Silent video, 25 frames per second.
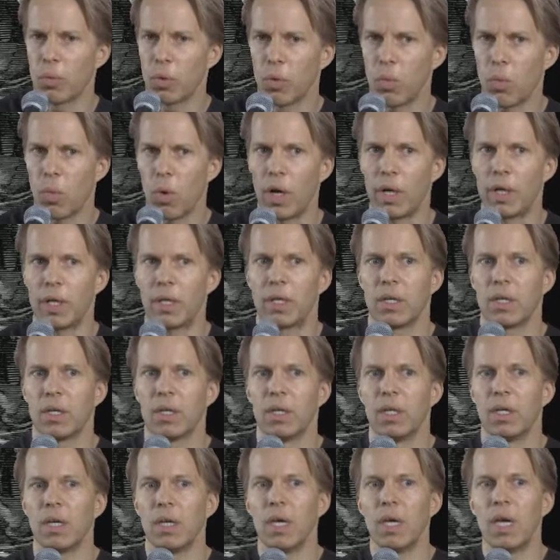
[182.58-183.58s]
1.
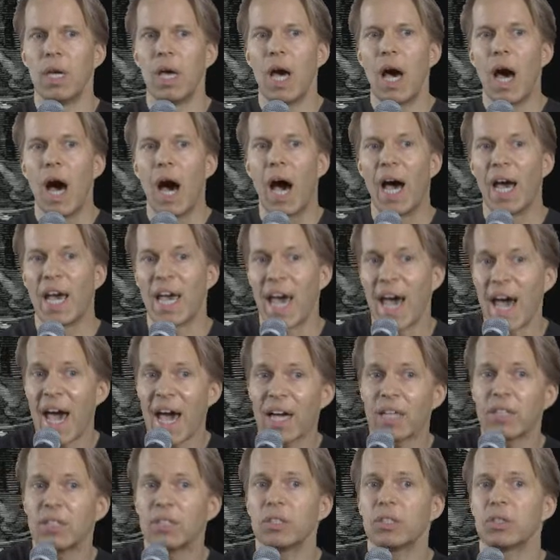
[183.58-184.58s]
I
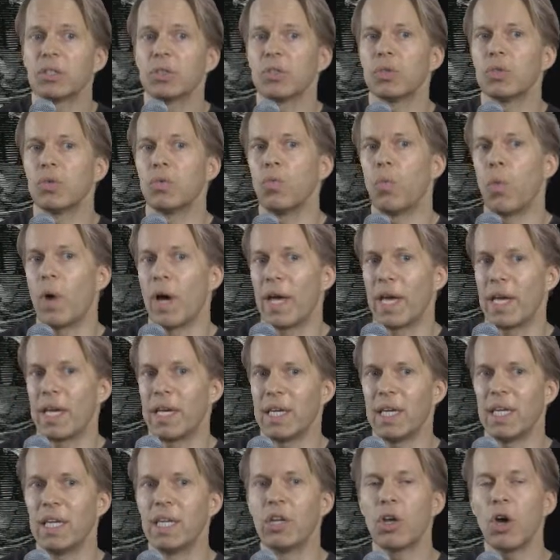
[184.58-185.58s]
act a certain
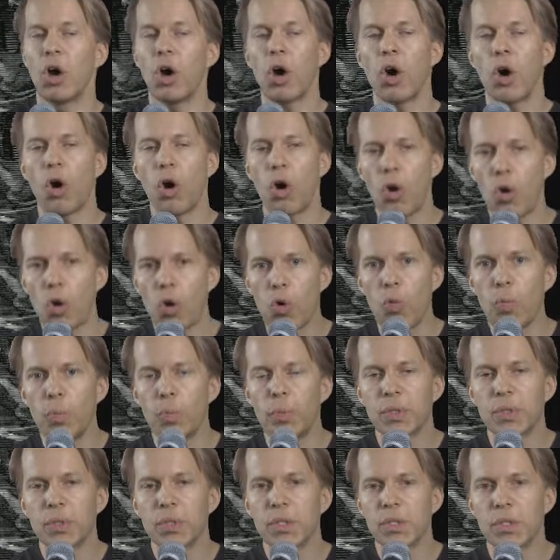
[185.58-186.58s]
way in
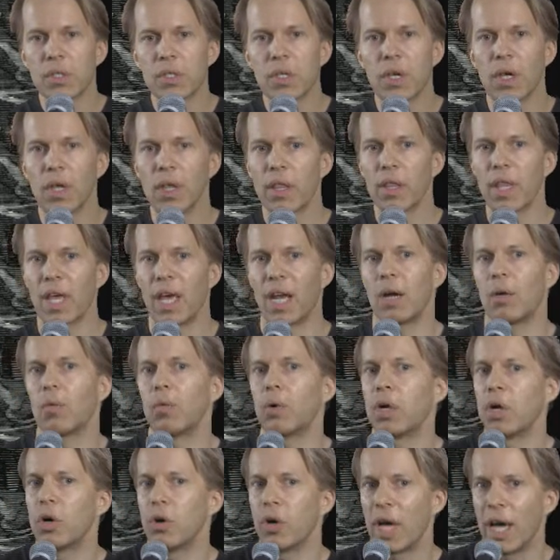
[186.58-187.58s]
hopes that I
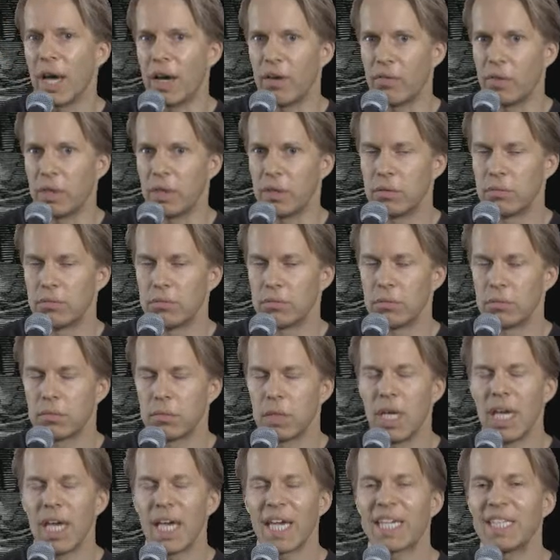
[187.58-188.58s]
will go to heaven.
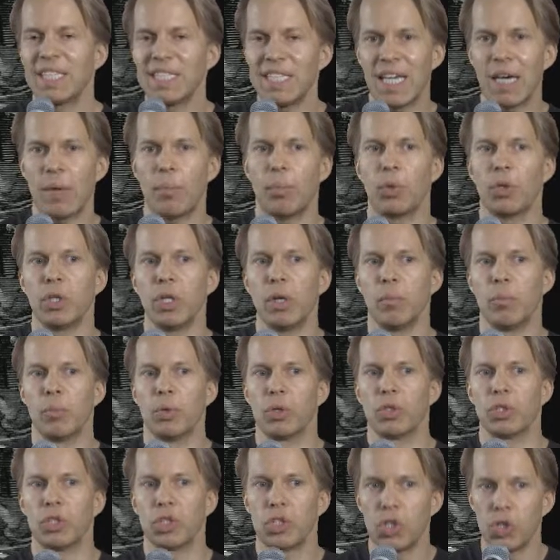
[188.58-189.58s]
Example
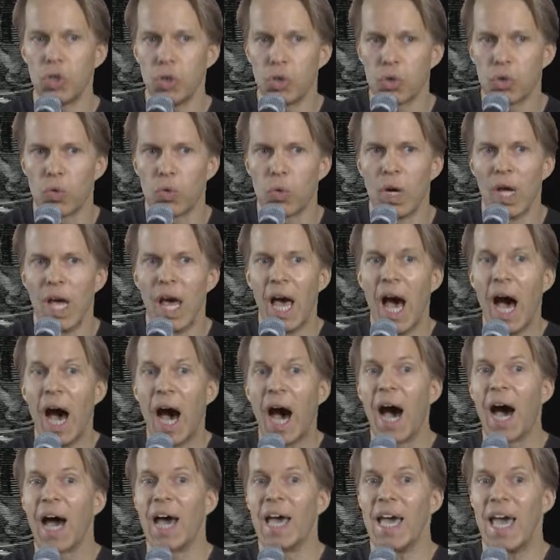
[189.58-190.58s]
number 2.
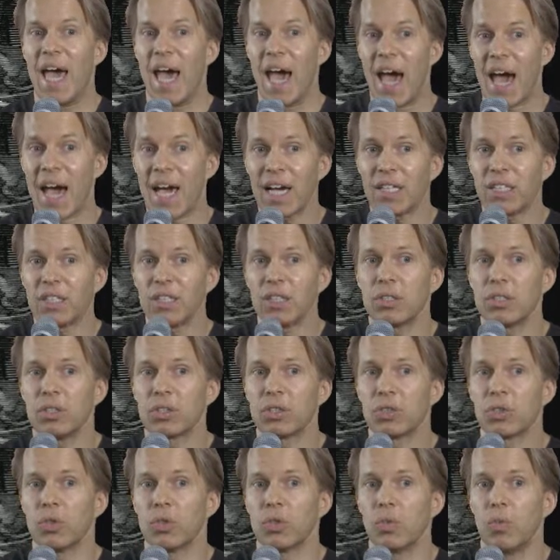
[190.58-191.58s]
I act a
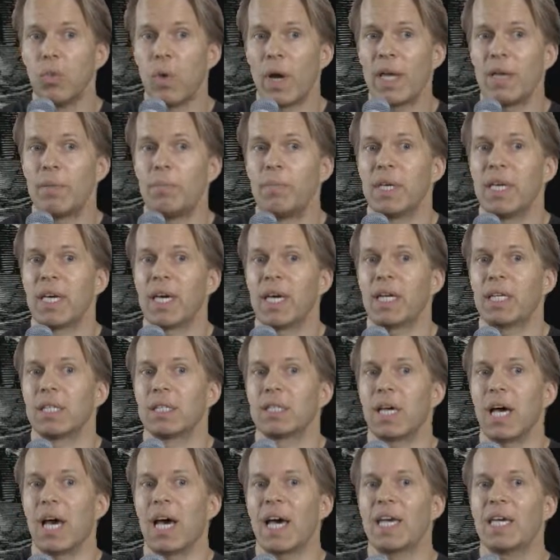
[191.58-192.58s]
certain way
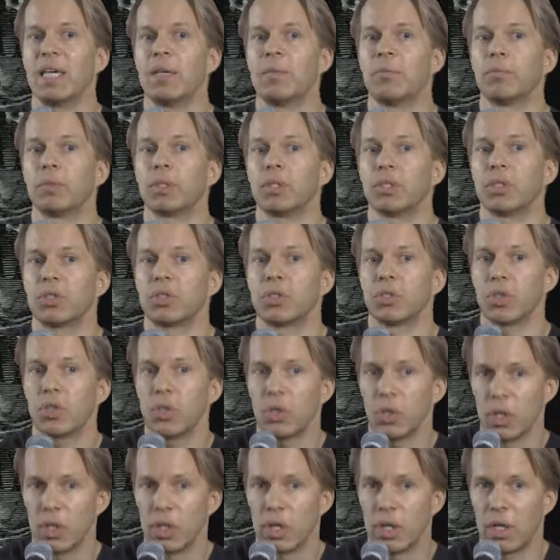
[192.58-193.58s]
because I am
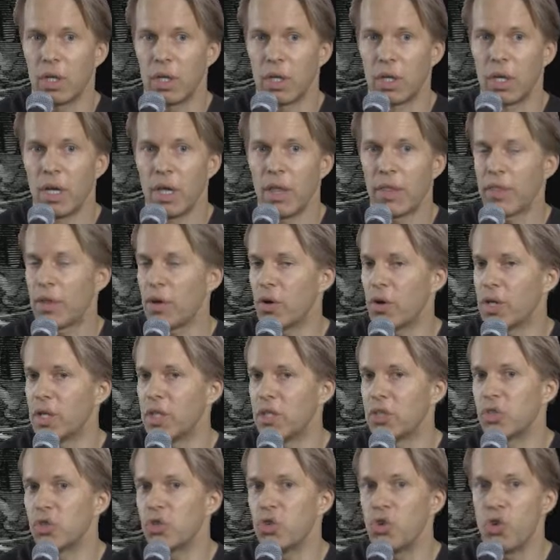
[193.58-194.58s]
certain there
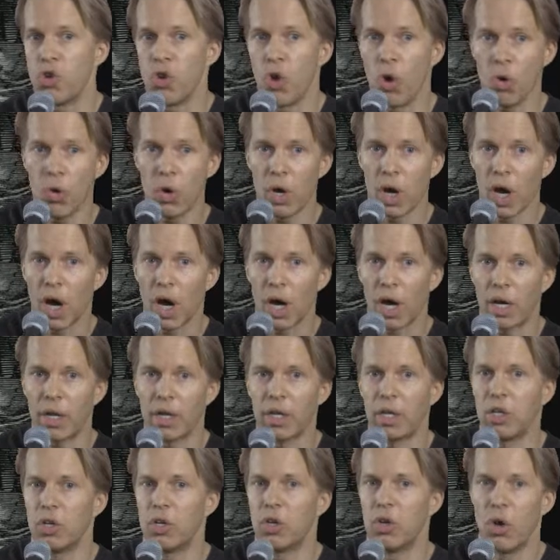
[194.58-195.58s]
is no
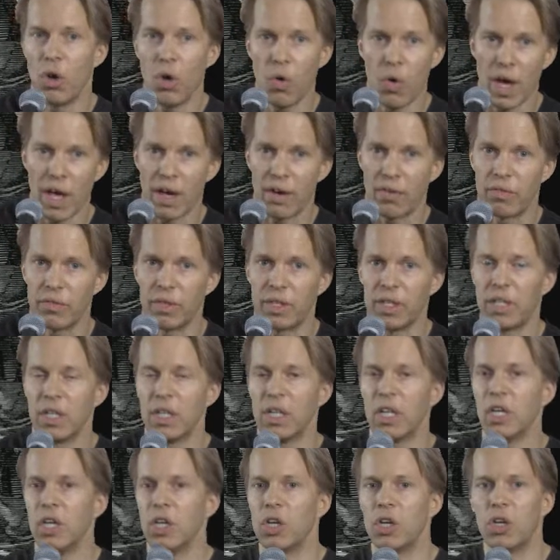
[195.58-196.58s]
God, no heaven,
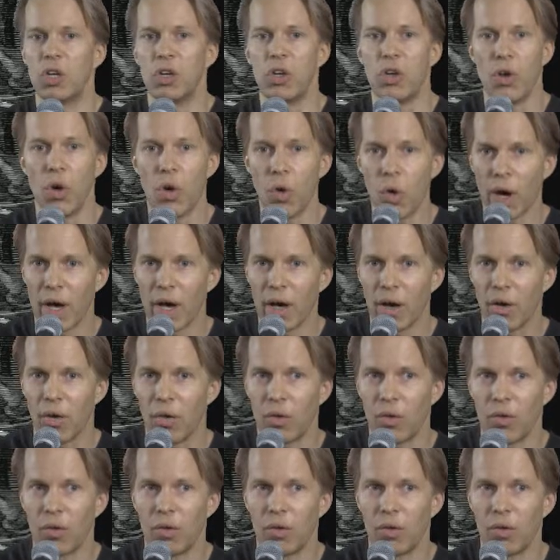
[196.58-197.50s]
no hell.